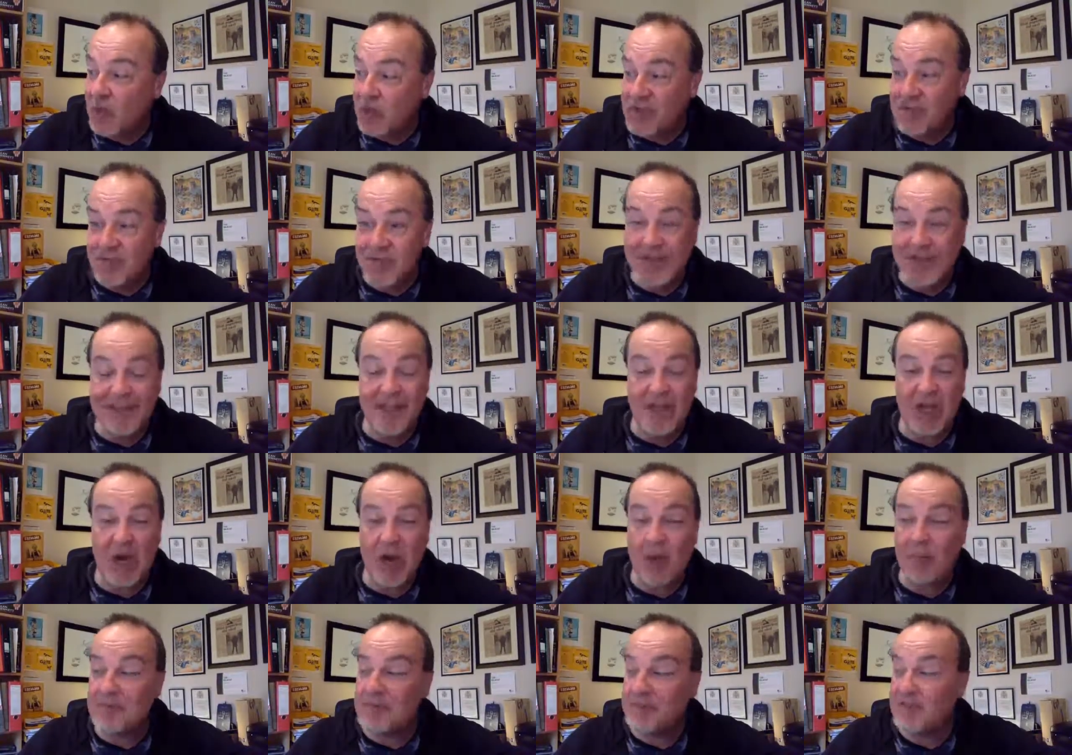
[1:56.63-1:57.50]
which made the
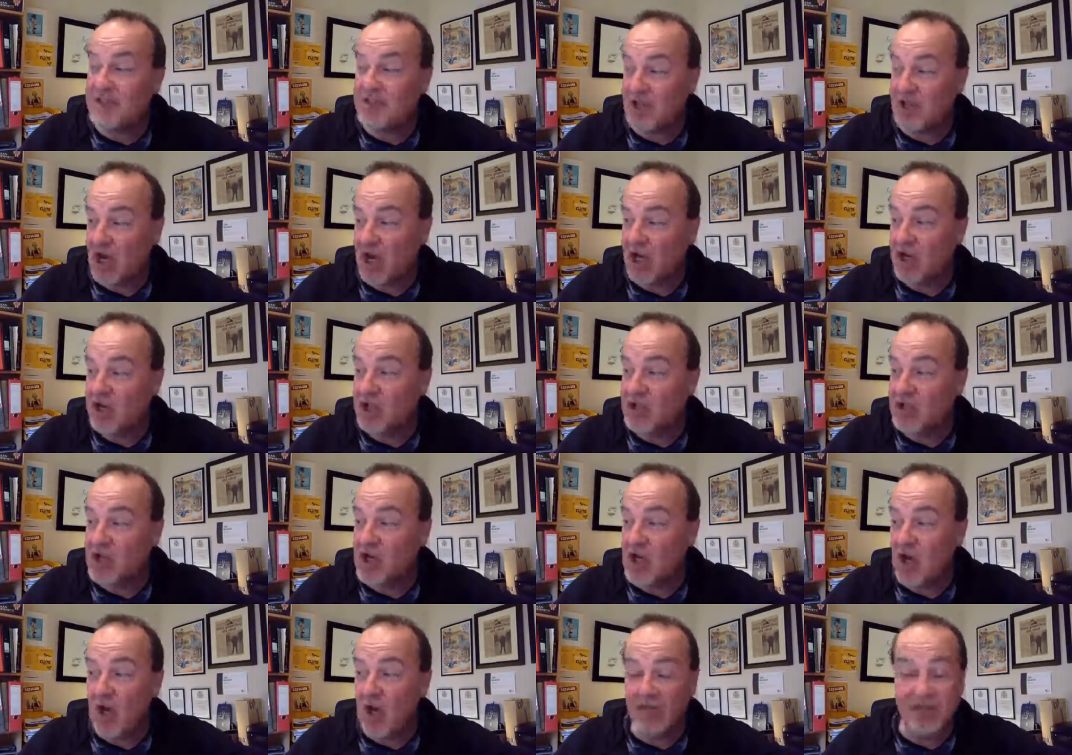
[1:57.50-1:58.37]
ups and
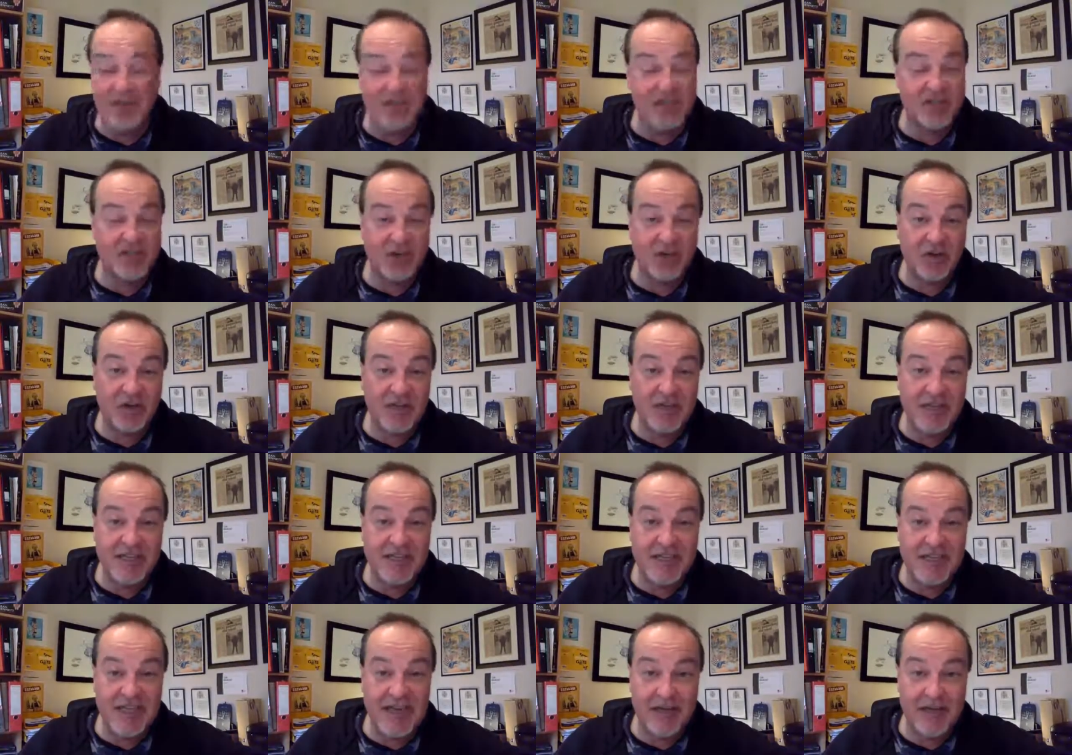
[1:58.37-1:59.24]
downs of the
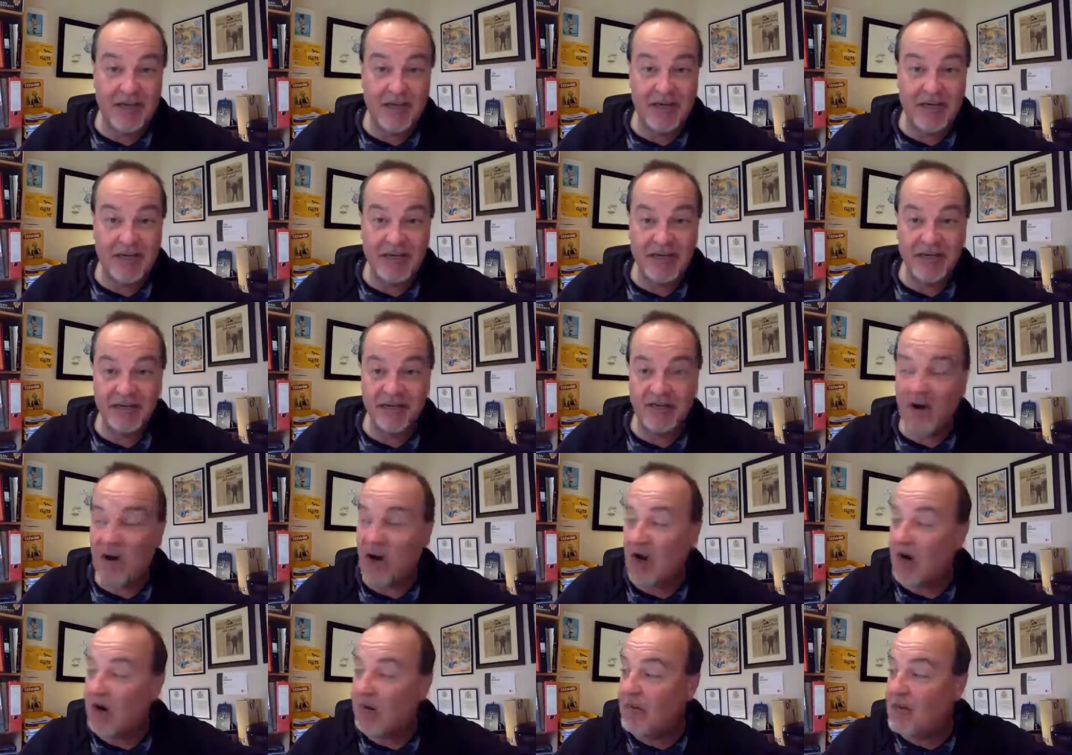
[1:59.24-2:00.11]
Sugdens and Emmerdale
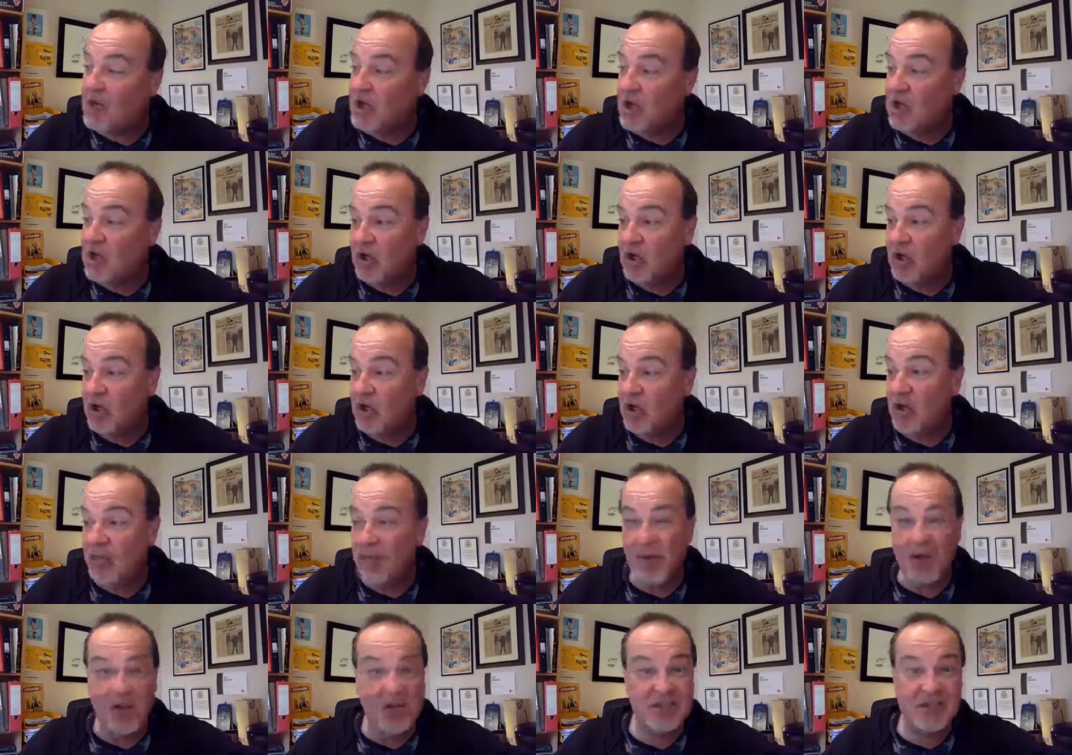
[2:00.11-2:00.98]
Farm look
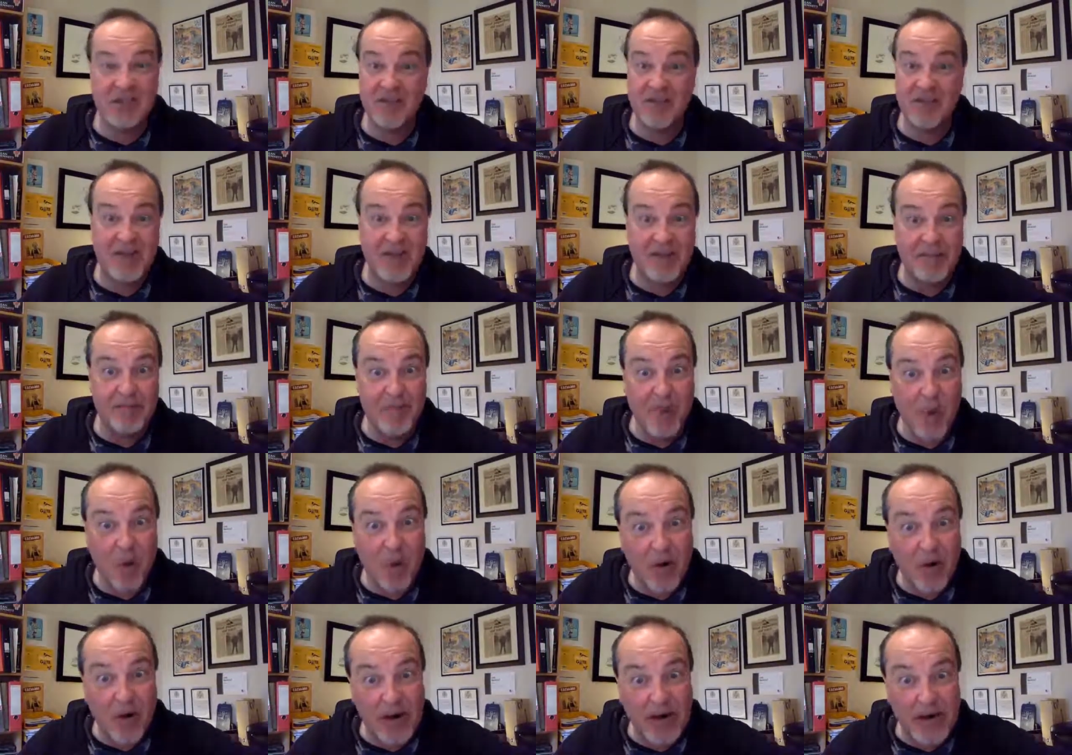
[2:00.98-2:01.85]
positively
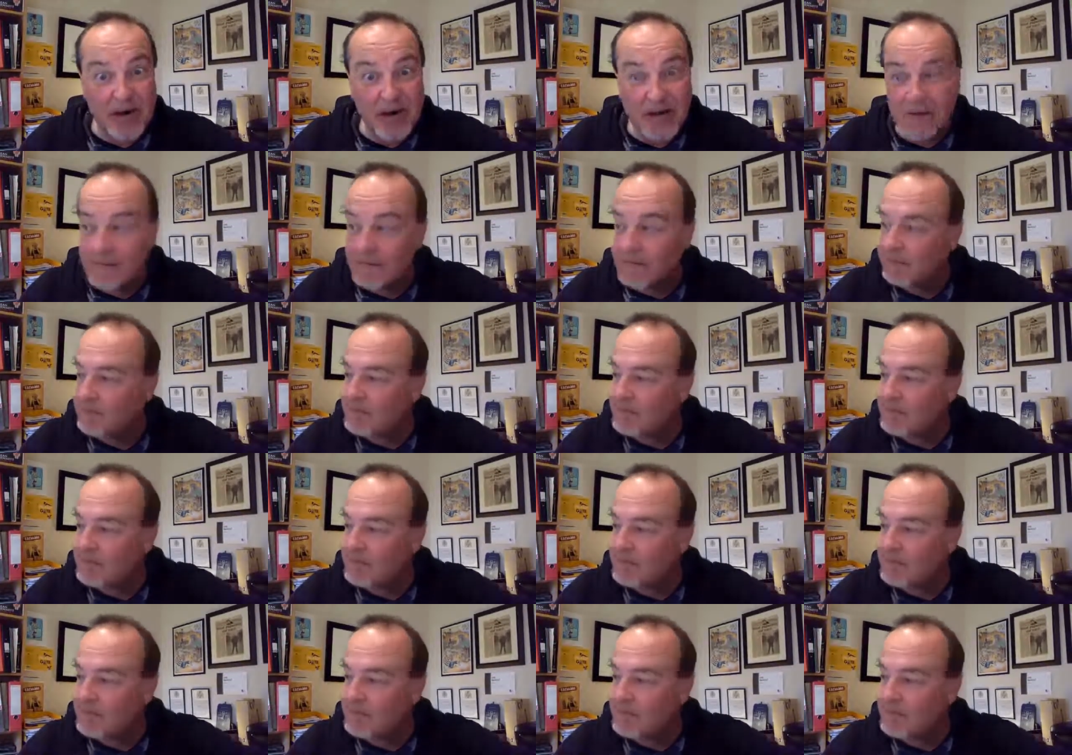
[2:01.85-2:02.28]
boring.